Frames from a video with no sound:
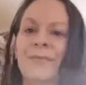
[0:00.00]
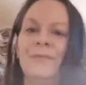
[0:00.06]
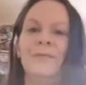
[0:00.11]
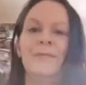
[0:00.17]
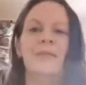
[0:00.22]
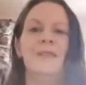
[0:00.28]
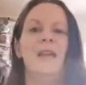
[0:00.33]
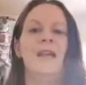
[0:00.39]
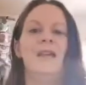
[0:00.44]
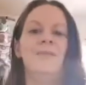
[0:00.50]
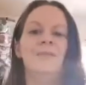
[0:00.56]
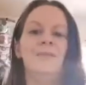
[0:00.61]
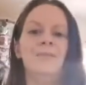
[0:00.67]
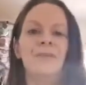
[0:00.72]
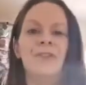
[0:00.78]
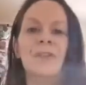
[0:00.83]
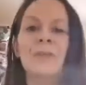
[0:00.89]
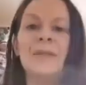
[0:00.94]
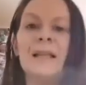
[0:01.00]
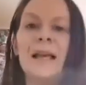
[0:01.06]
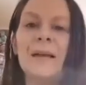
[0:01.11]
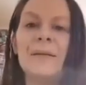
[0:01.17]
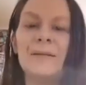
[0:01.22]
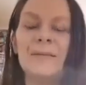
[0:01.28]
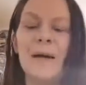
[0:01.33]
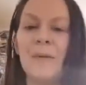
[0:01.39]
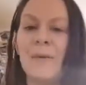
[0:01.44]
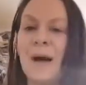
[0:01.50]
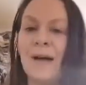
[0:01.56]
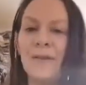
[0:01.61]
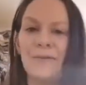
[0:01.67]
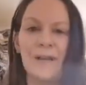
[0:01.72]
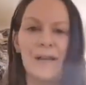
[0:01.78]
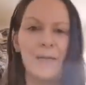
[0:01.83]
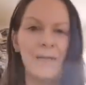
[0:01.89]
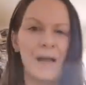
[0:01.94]
Yeah. Sometimes my
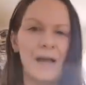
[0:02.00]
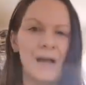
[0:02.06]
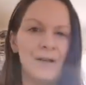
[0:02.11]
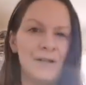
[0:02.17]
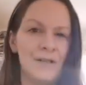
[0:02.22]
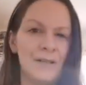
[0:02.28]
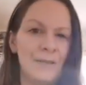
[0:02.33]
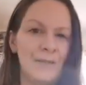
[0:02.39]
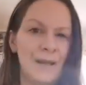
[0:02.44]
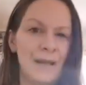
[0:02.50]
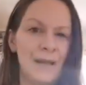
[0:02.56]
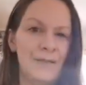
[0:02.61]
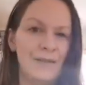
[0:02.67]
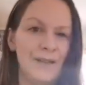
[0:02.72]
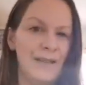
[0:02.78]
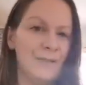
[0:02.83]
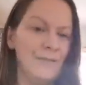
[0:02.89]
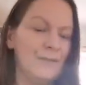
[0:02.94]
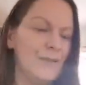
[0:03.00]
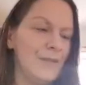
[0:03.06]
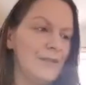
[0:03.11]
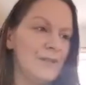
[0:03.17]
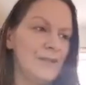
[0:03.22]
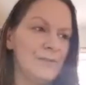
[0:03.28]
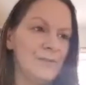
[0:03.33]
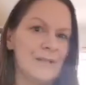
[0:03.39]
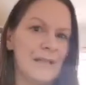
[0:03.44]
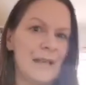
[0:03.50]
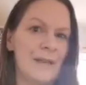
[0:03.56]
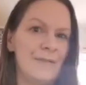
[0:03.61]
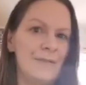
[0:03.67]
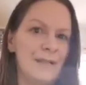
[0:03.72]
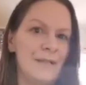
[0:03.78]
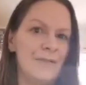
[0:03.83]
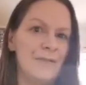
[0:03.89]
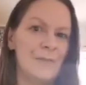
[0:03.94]
Wi-Fi in my house is a bit iffy, and
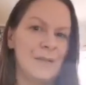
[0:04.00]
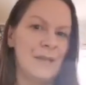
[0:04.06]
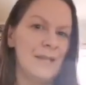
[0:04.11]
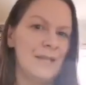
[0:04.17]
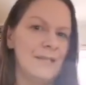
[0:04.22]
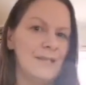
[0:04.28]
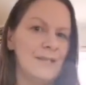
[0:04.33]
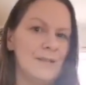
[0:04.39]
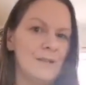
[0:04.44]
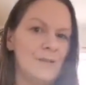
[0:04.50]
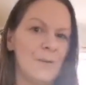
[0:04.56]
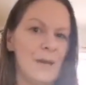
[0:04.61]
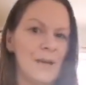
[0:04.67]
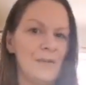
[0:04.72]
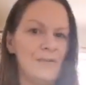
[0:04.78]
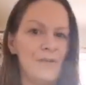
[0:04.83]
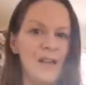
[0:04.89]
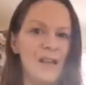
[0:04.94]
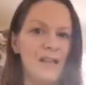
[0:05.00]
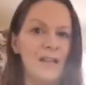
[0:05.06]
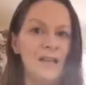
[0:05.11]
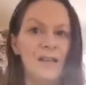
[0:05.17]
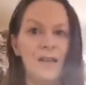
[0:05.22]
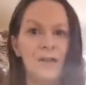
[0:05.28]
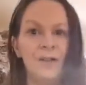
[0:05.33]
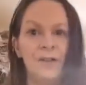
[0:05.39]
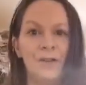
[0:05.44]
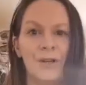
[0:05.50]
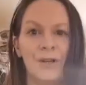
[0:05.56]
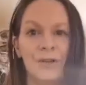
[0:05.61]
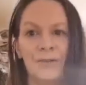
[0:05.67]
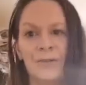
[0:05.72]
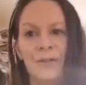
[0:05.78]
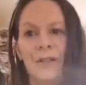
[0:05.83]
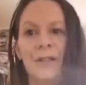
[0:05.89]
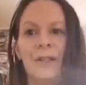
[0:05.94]
sometimes if I'm connected to the Wi-Fi, it goes
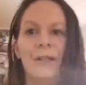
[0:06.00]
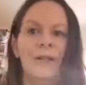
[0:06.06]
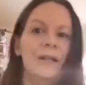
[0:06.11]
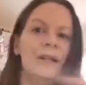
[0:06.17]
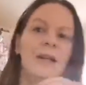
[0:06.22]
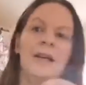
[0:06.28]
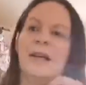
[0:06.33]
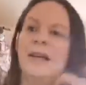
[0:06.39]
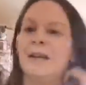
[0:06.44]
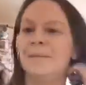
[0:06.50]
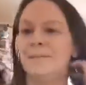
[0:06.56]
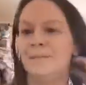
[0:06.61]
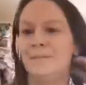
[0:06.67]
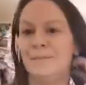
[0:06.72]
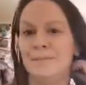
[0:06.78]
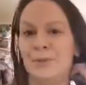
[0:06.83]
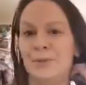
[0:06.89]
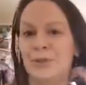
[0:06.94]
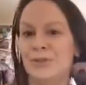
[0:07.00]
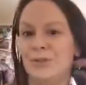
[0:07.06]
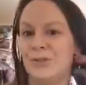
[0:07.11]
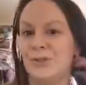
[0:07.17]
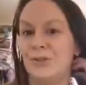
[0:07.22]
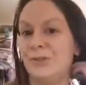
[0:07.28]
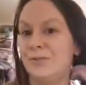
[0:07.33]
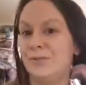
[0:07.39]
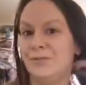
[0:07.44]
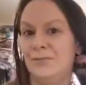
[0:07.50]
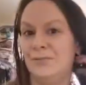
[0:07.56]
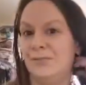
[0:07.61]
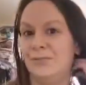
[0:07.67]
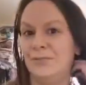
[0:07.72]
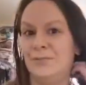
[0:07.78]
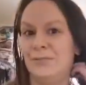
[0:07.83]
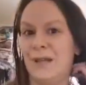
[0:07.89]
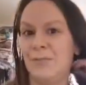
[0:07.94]
off. But
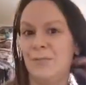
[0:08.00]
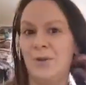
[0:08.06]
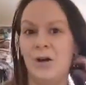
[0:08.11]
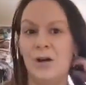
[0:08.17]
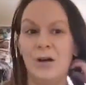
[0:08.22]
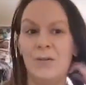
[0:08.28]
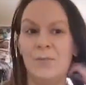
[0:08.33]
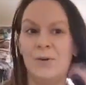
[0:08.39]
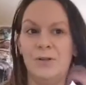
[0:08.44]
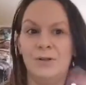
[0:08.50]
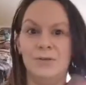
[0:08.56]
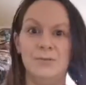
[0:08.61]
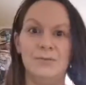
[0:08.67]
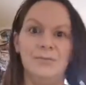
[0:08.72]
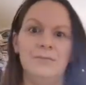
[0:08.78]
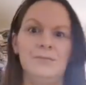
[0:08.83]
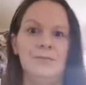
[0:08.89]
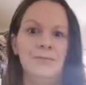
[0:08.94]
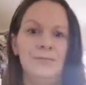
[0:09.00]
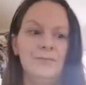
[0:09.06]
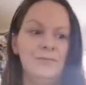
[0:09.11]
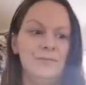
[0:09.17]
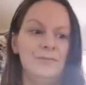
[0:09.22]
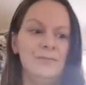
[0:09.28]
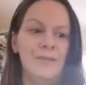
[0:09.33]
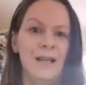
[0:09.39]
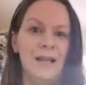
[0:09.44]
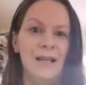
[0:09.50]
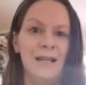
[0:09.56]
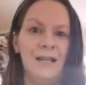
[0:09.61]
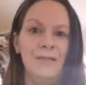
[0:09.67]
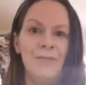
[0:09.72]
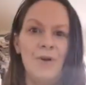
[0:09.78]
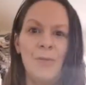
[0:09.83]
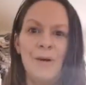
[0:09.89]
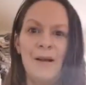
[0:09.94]
I'm not. I'm on my
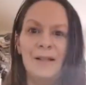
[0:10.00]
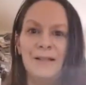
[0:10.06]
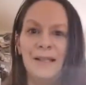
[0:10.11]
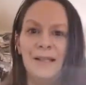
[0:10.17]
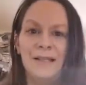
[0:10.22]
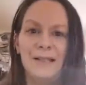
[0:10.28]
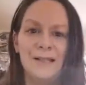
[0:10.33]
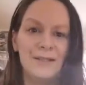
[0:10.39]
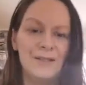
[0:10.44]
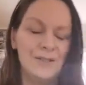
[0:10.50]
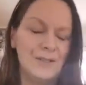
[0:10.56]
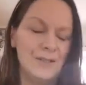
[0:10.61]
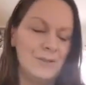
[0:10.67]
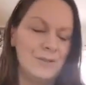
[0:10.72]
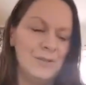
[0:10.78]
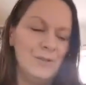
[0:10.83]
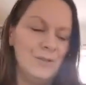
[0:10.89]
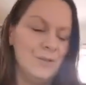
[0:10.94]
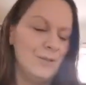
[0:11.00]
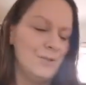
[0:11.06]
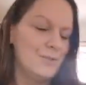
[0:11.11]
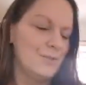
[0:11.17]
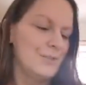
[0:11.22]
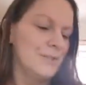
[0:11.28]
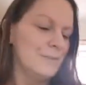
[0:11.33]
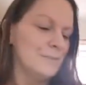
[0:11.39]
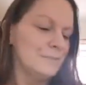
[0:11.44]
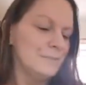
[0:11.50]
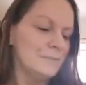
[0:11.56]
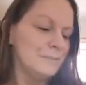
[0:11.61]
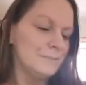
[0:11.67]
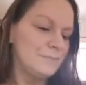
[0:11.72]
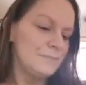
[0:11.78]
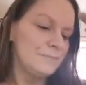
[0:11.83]
mobile data, so who knows?